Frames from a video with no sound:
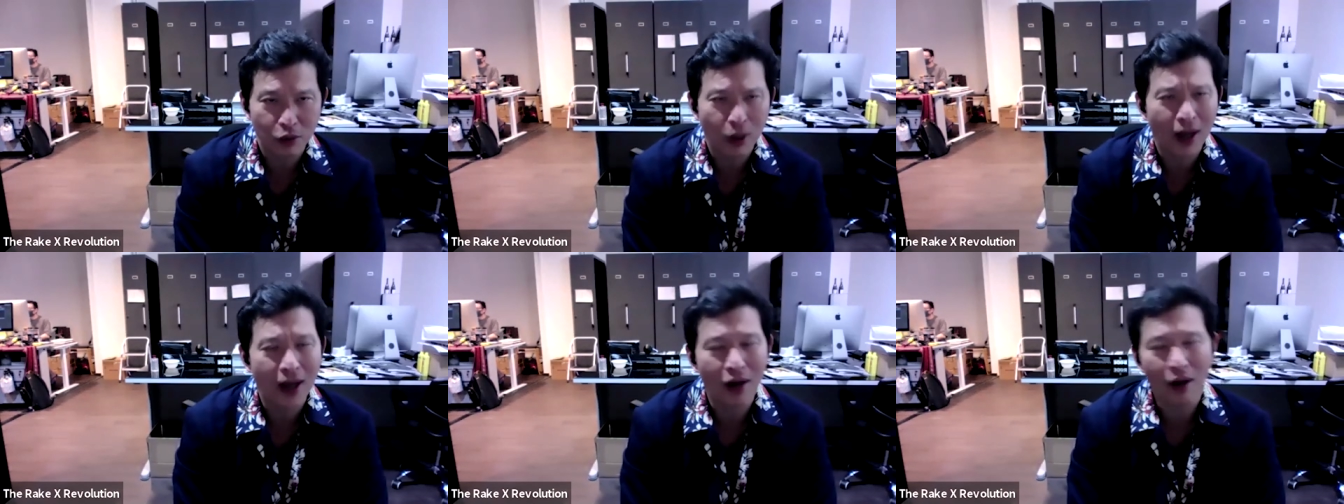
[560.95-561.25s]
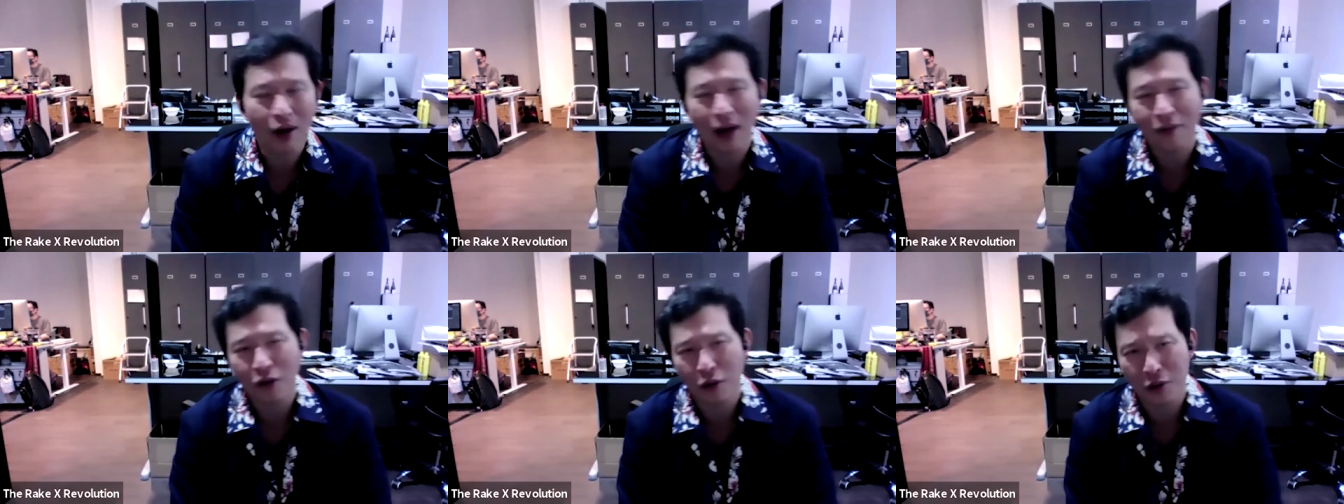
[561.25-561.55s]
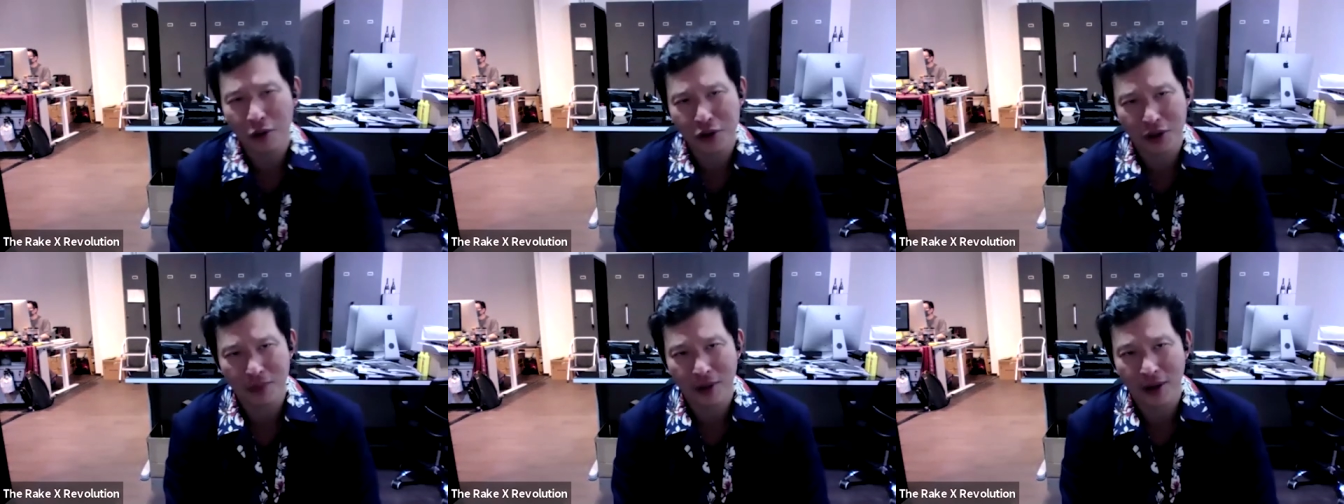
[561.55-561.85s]
Well, I, have
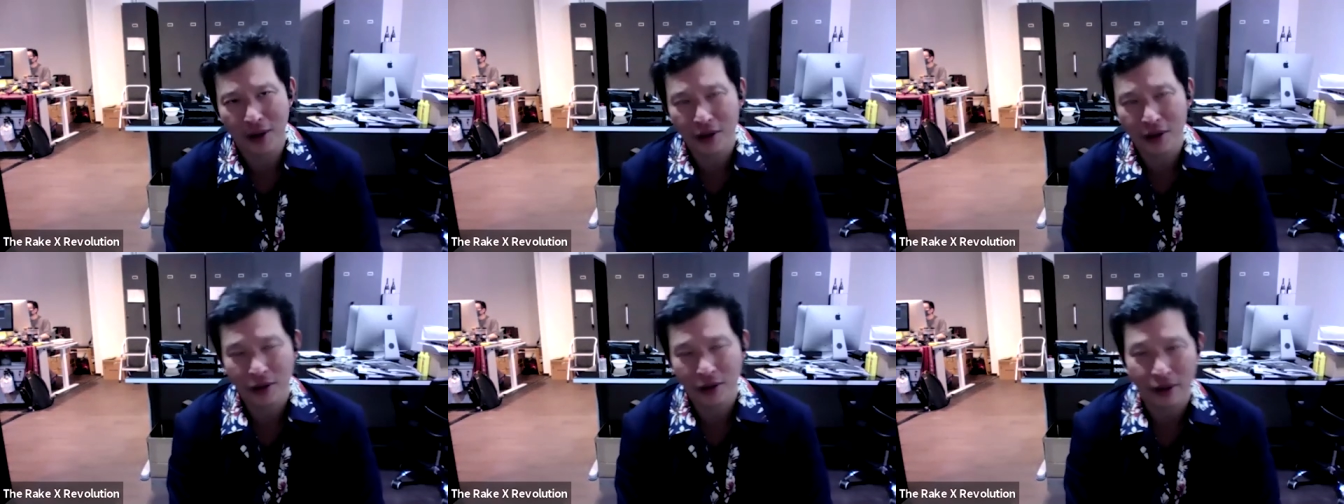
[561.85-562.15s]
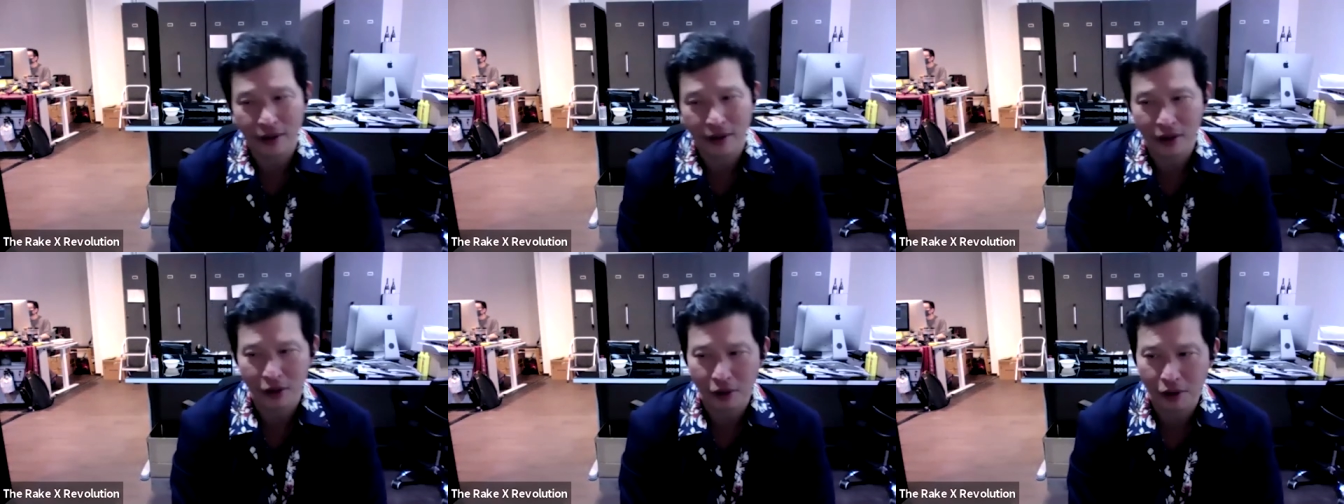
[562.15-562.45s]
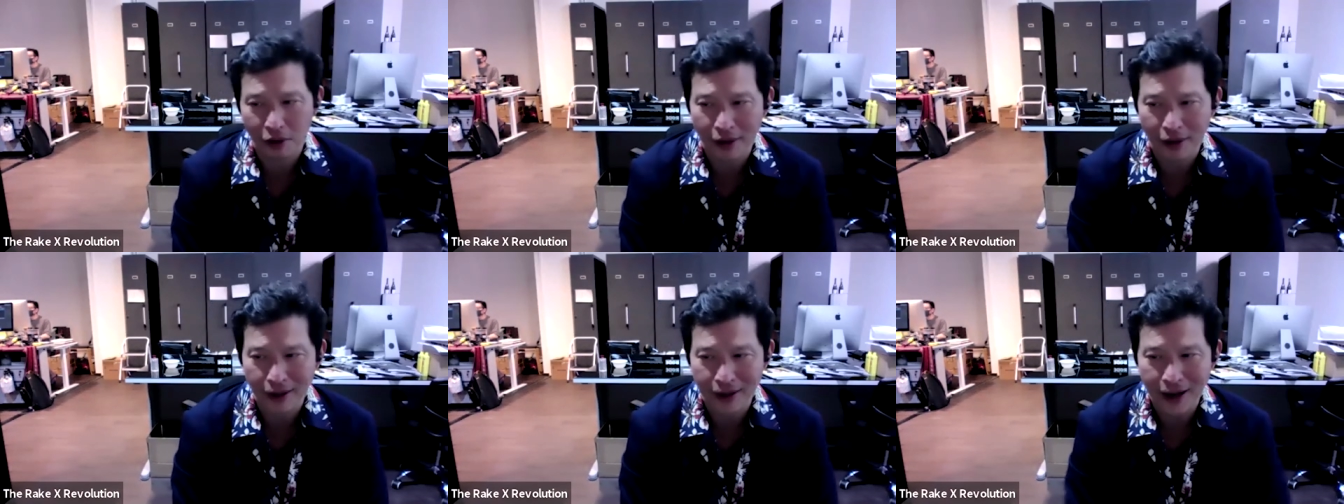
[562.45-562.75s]
always admired you. I think
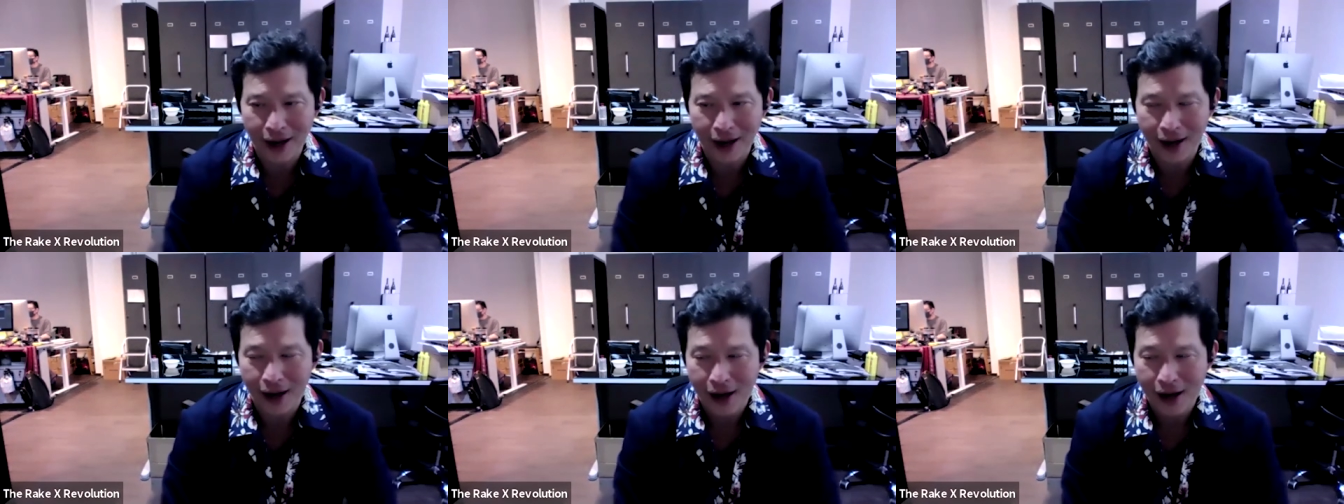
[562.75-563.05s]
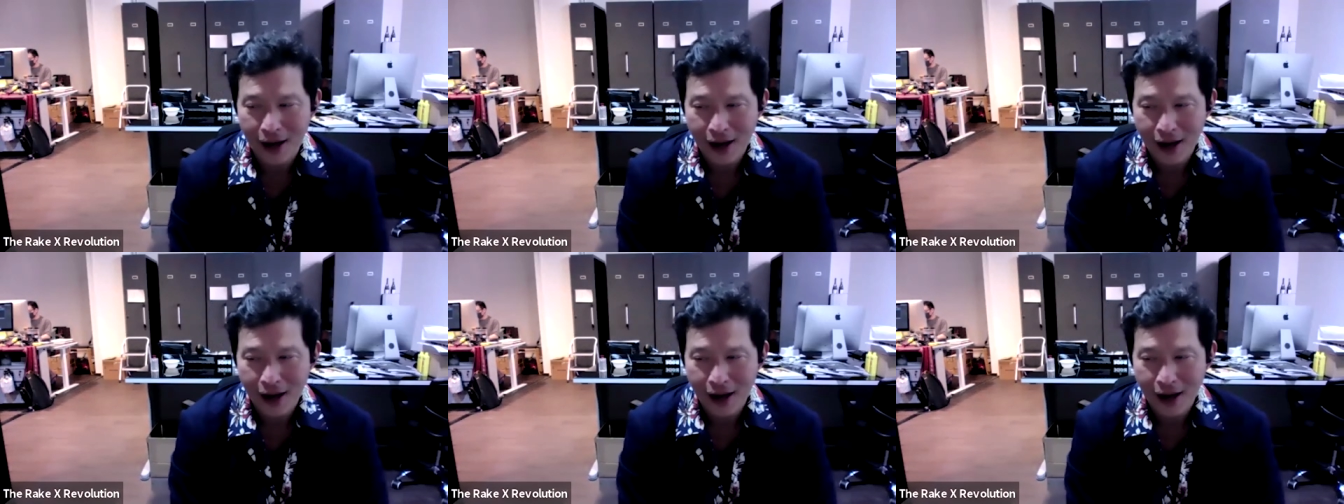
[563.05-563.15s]
you're a great guy.